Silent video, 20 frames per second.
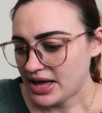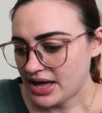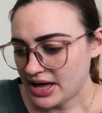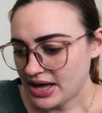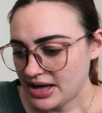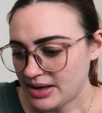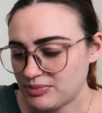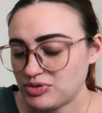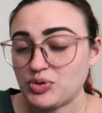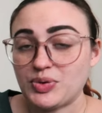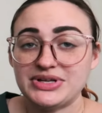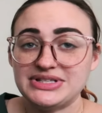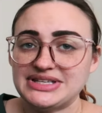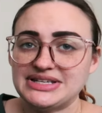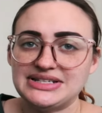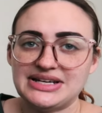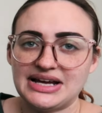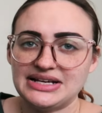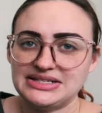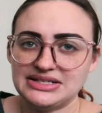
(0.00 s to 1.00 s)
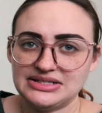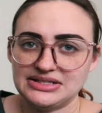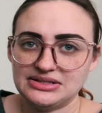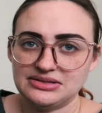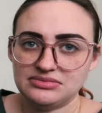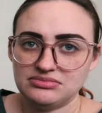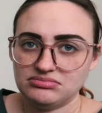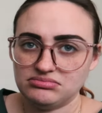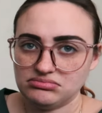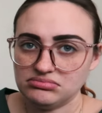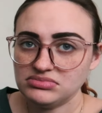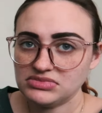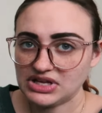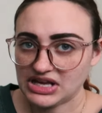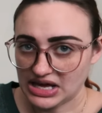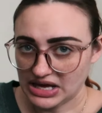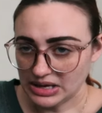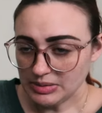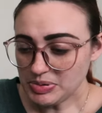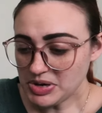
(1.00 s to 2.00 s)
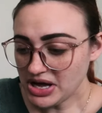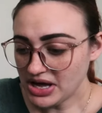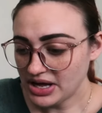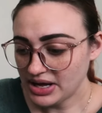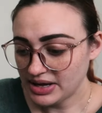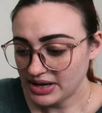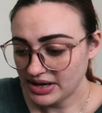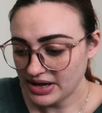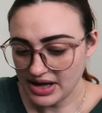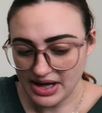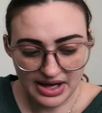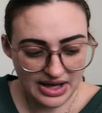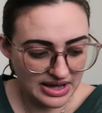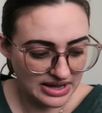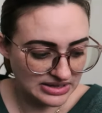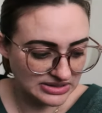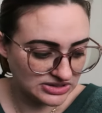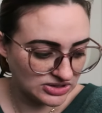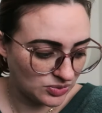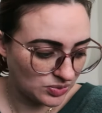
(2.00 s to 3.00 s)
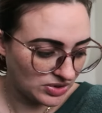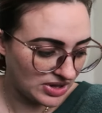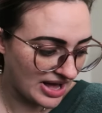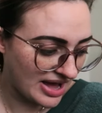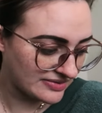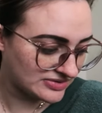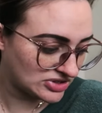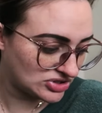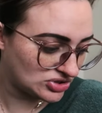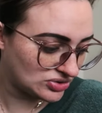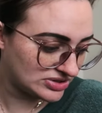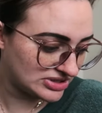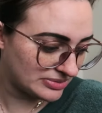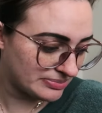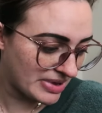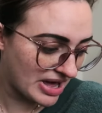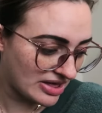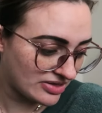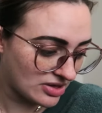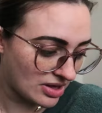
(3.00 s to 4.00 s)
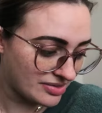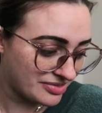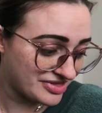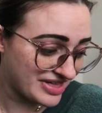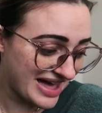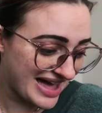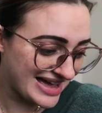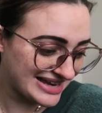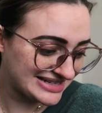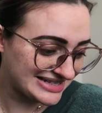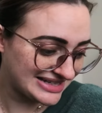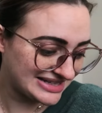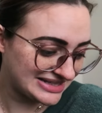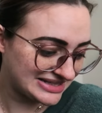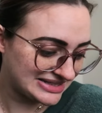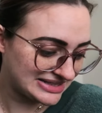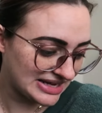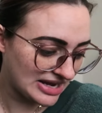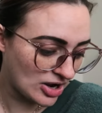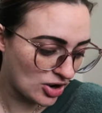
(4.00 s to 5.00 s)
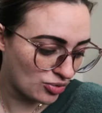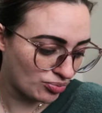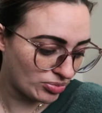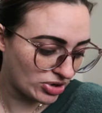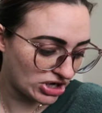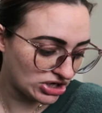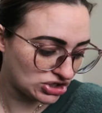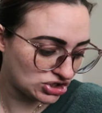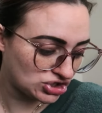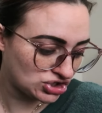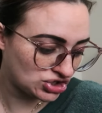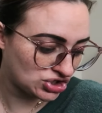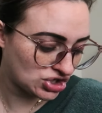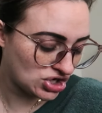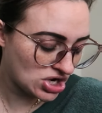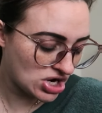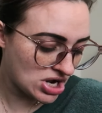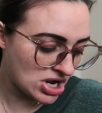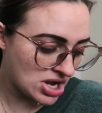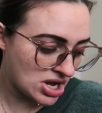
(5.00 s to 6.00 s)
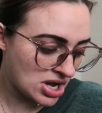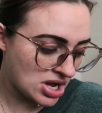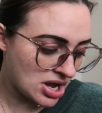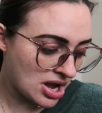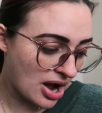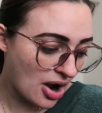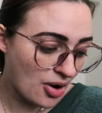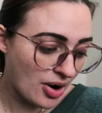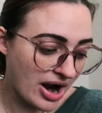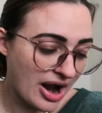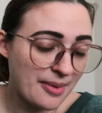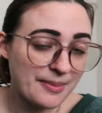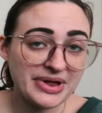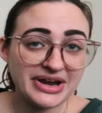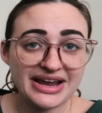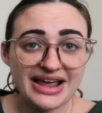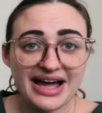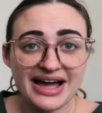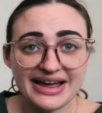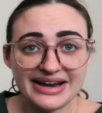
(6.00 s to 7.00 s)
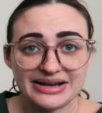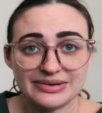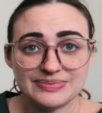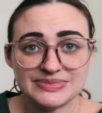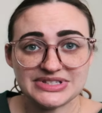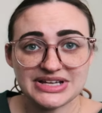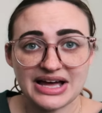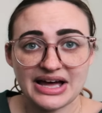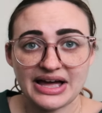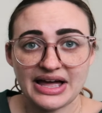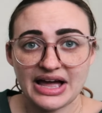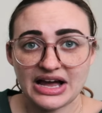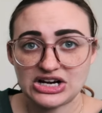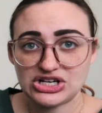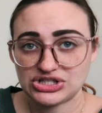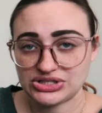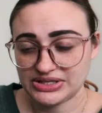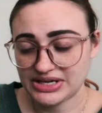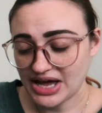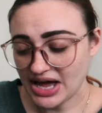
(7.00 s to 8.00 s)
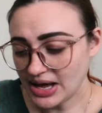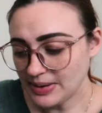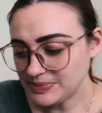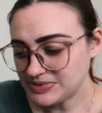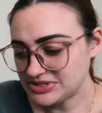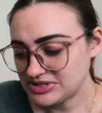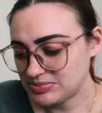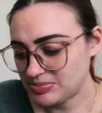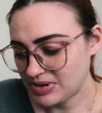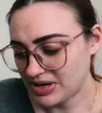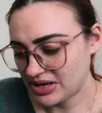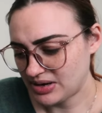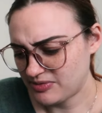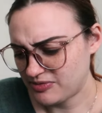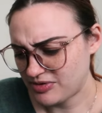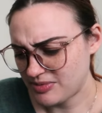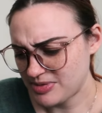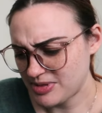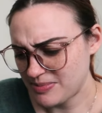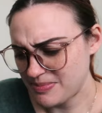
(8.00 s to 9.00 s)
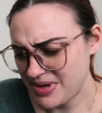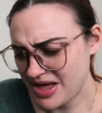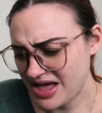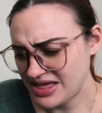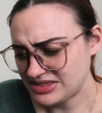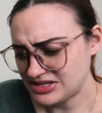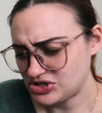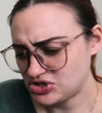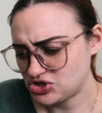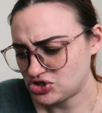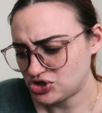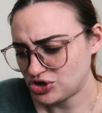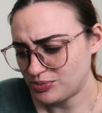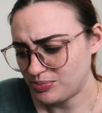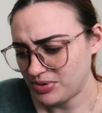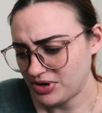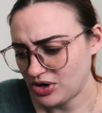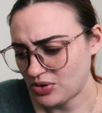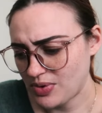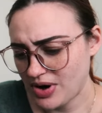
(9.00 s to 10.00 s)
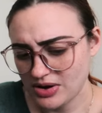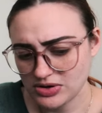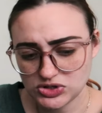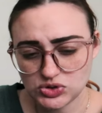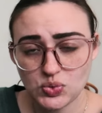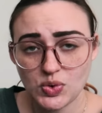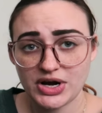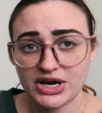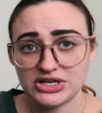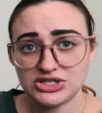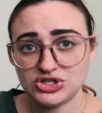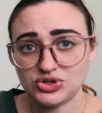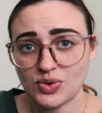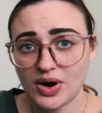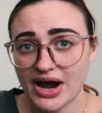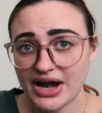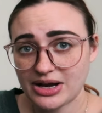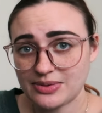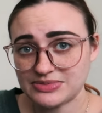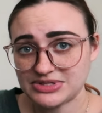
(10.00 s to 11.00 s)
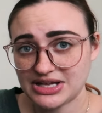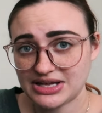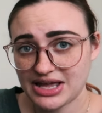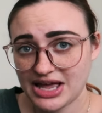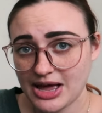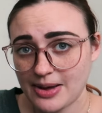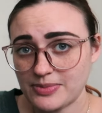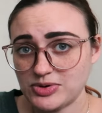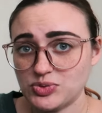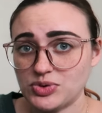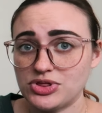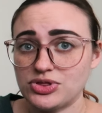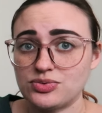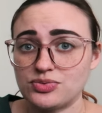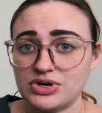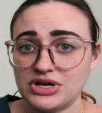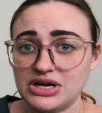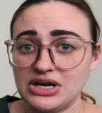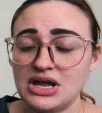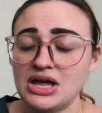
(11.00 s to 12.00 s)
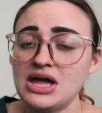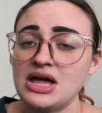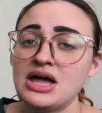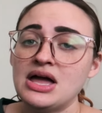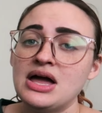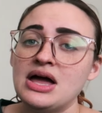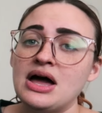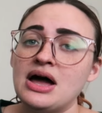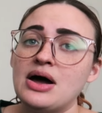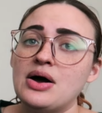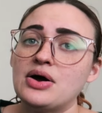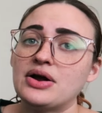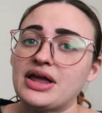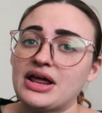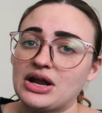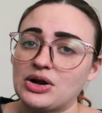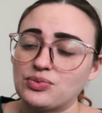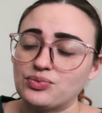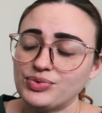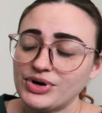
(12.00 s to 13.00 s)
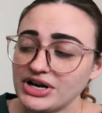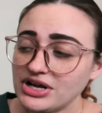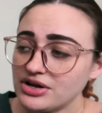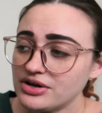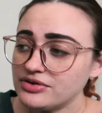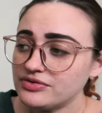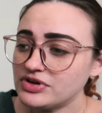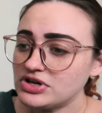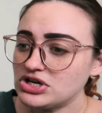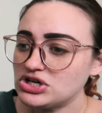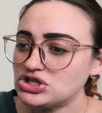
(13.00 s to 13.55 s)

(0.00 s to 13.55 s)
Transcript: Um, the ones that I didn't keep. Uh, so we'll have to do some math on that and see how much or how many items I actually kept, but from the math, it should be around 22 items I kept with three getting rid of.